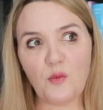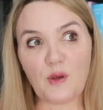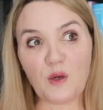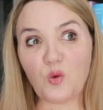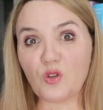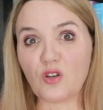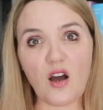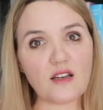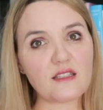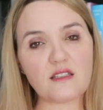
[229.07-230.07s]
But it will
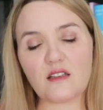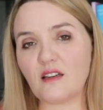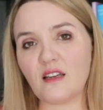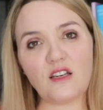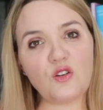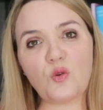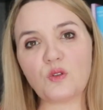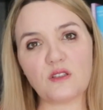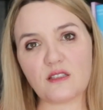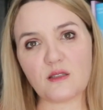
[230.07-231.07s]
cost an
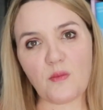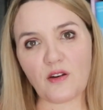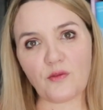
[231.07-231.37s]
inordinate amount